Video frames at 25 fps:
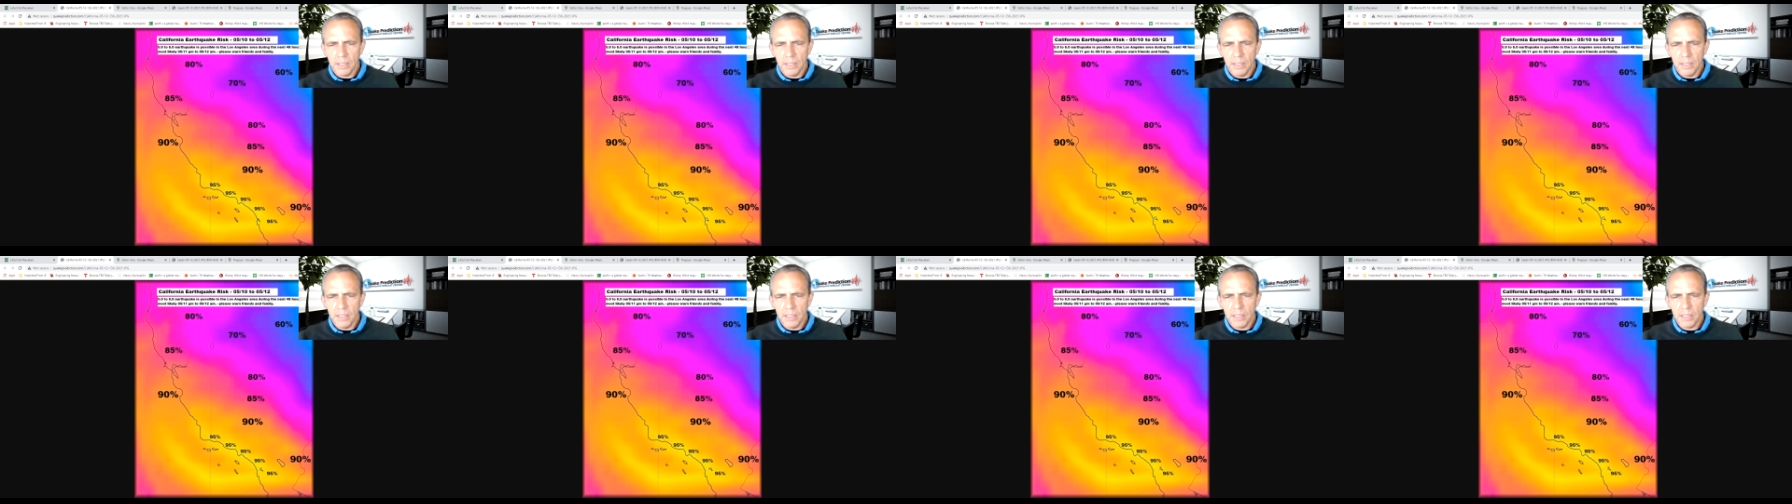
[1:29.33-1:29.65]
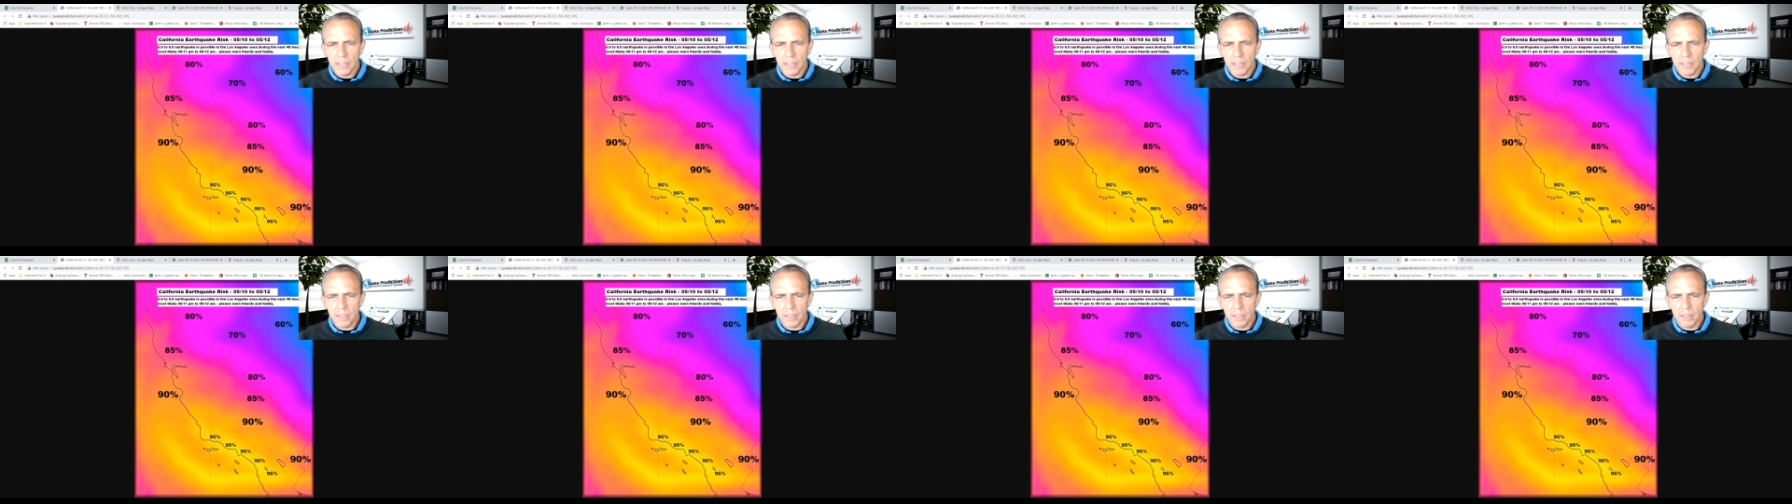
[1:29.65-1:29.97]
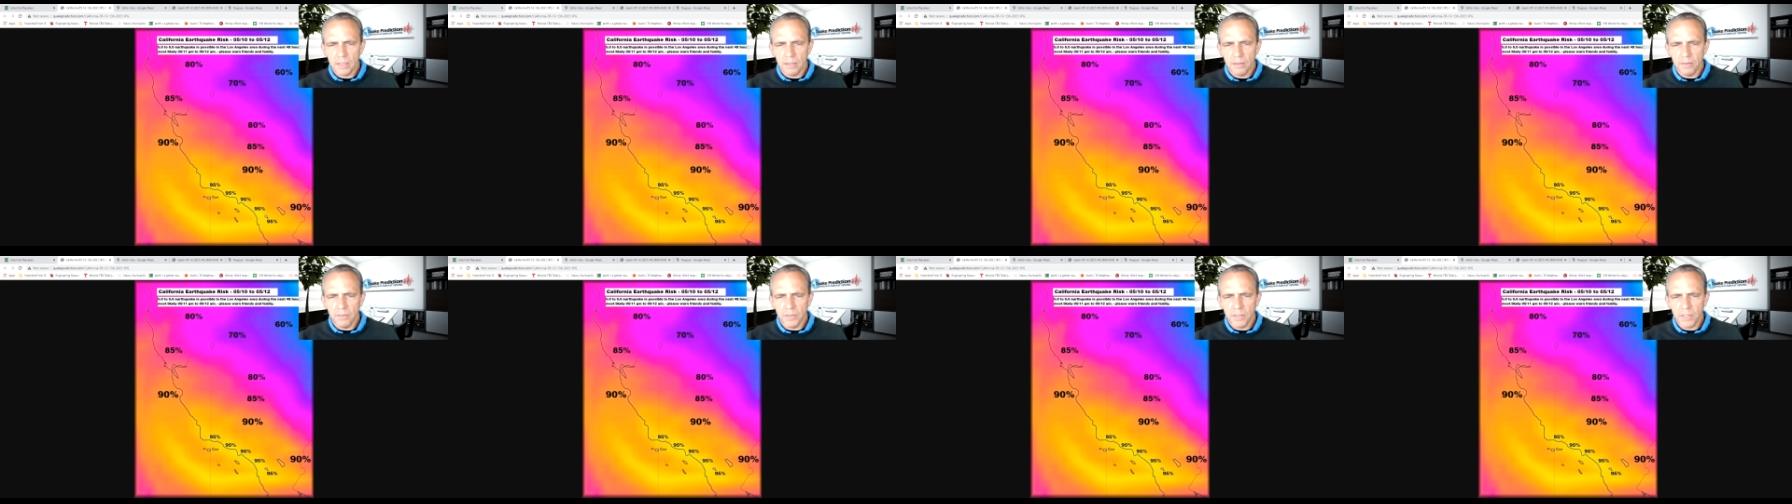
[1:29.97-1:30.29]
east
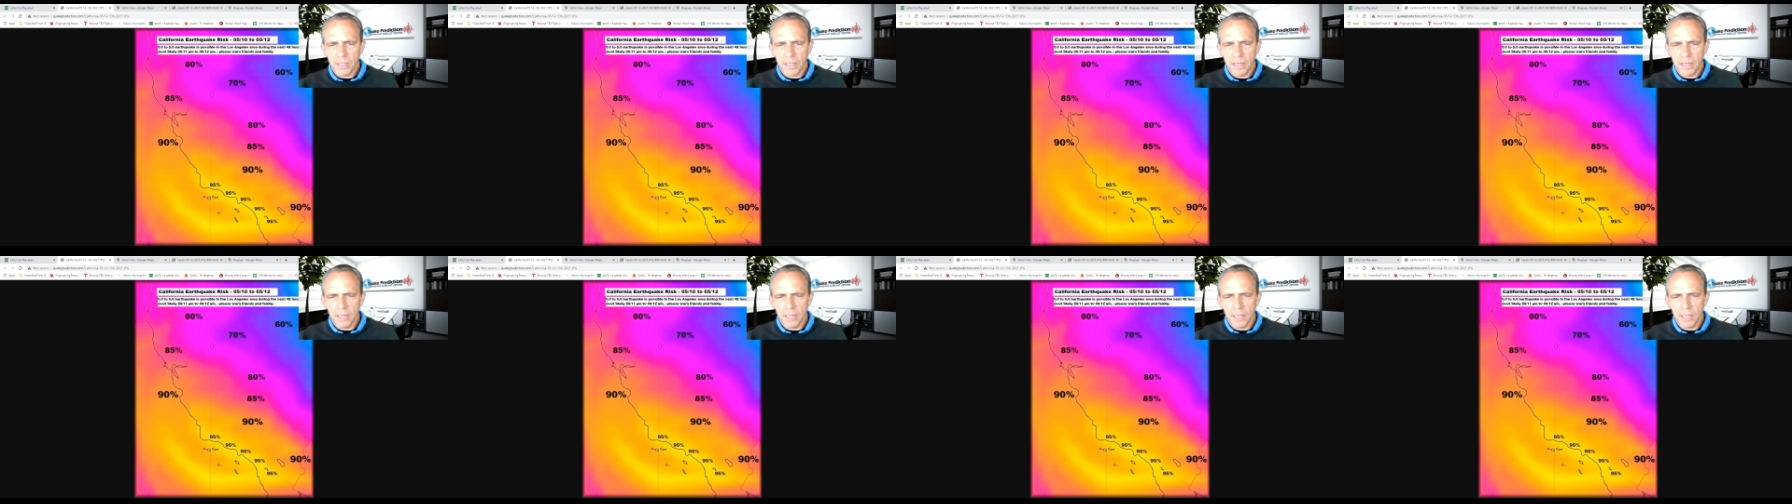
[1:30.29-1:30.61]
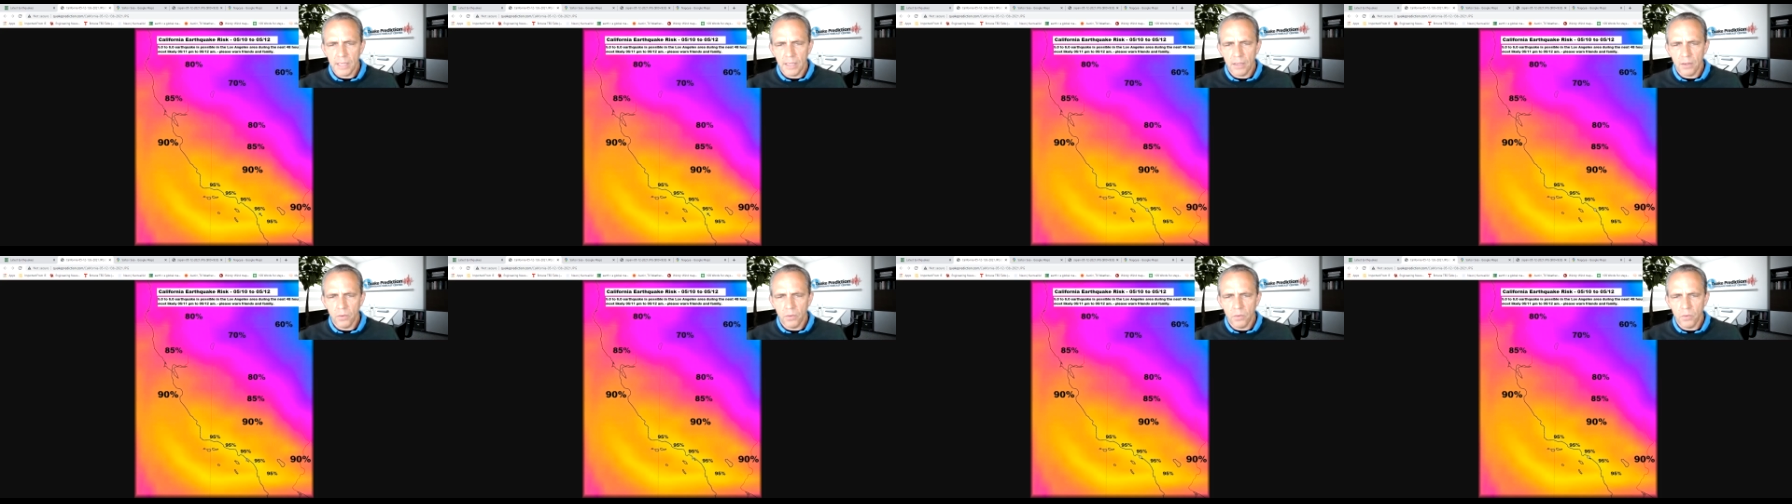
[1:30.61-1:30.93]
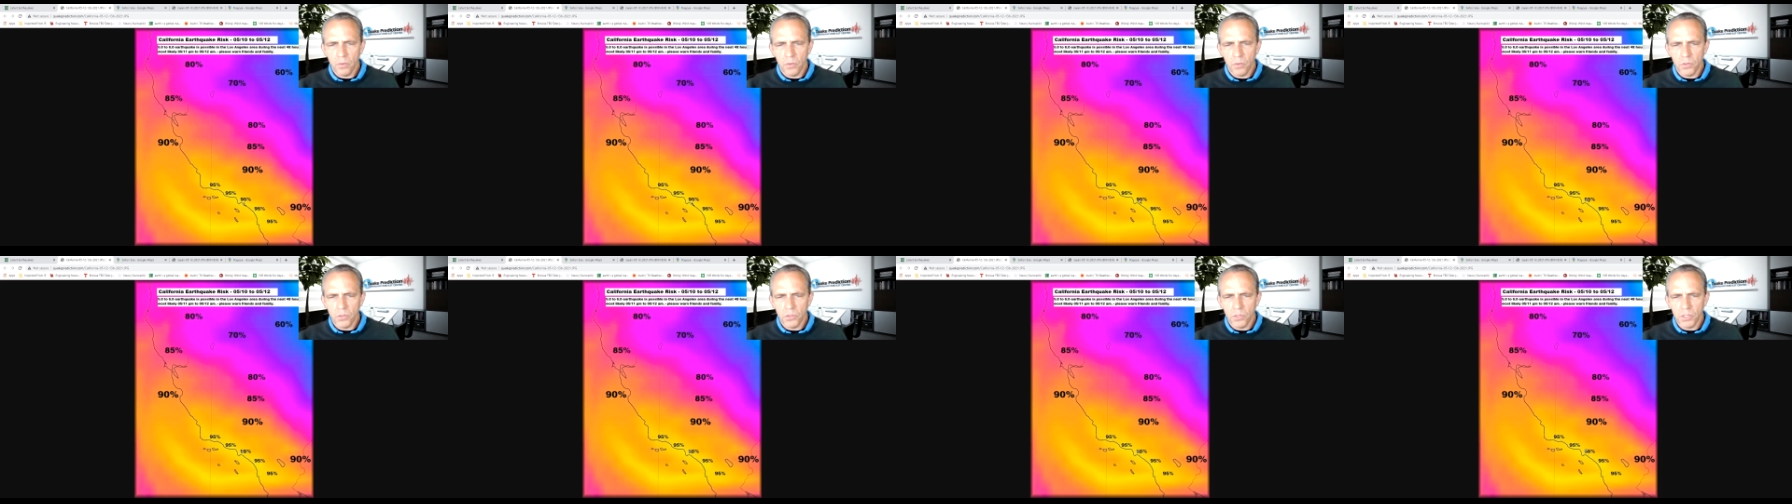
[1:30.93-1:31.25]
of San Diego
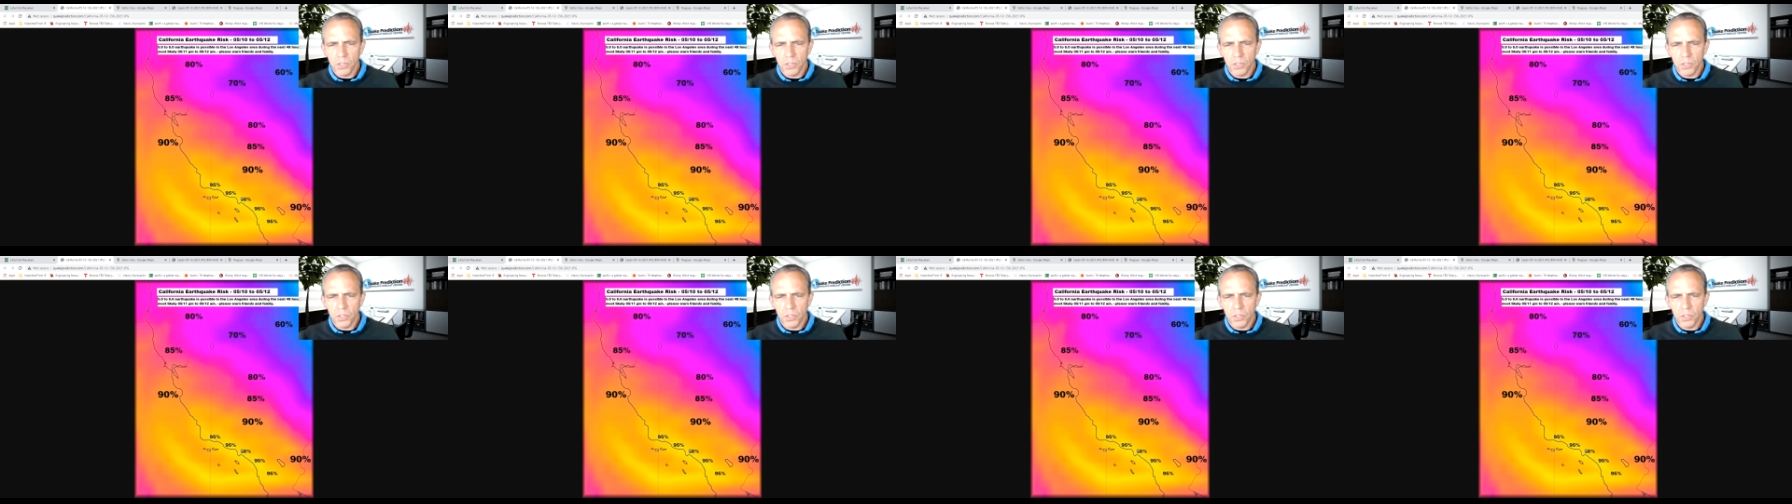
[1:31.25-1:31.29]
or